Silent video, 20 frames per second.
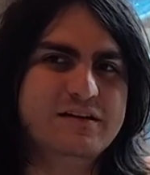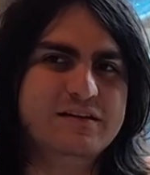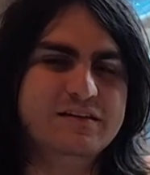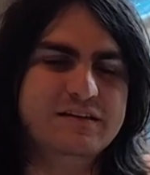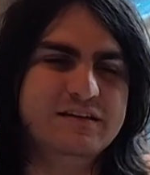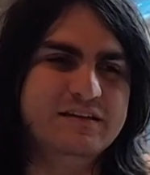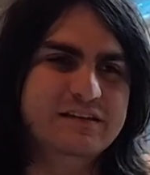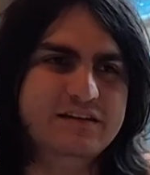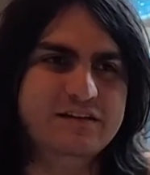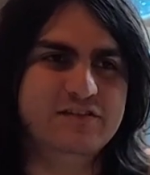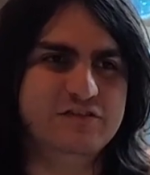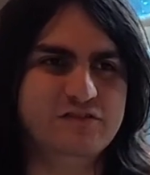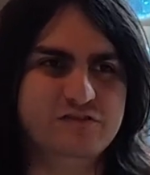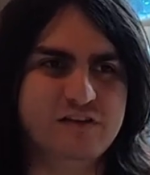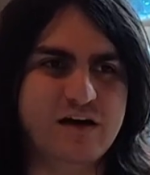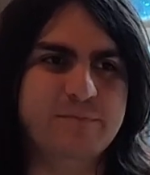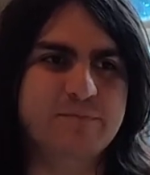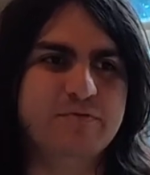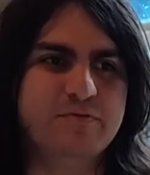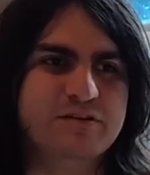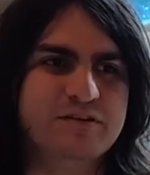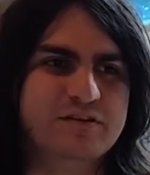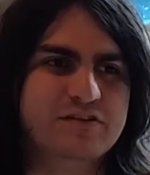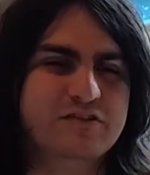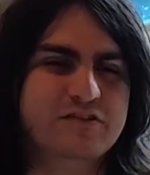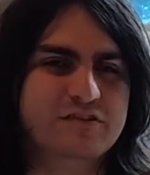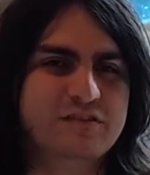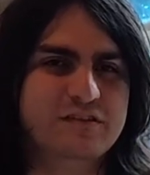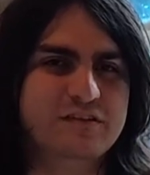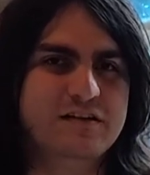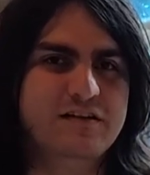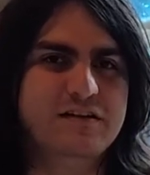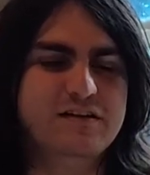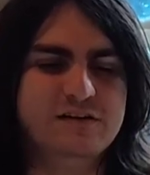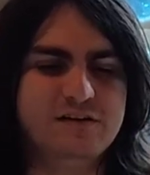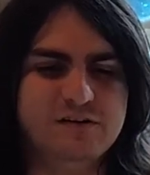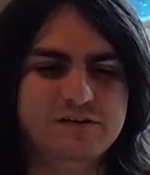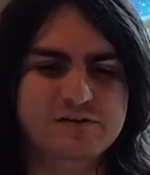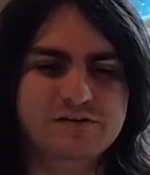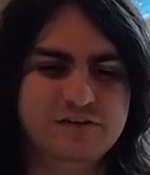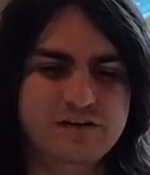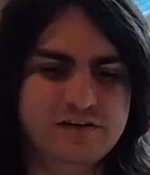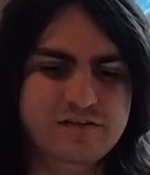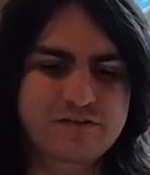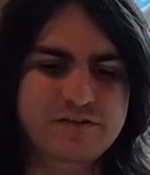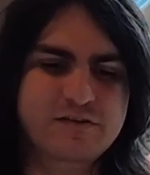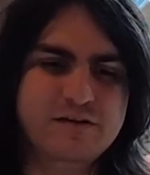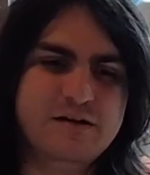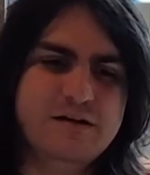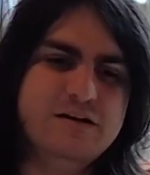Then they just stopped production altogether.